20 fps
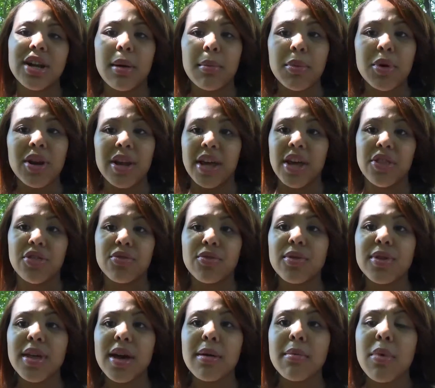I'm going to get
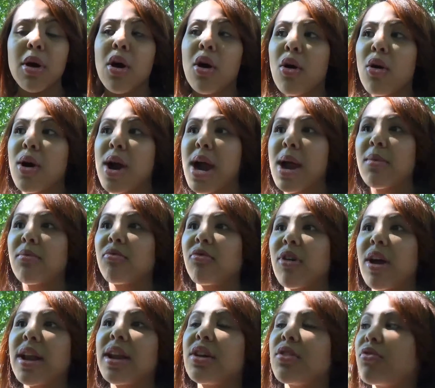through them, or I'm
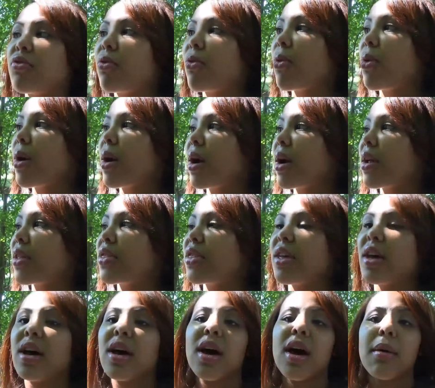ready for
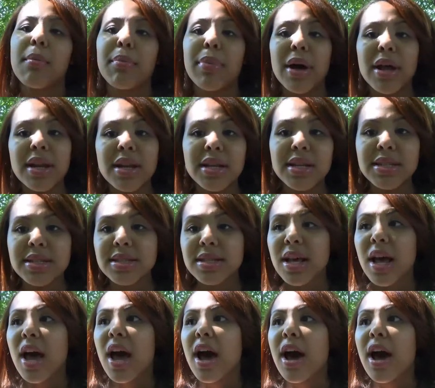the abundance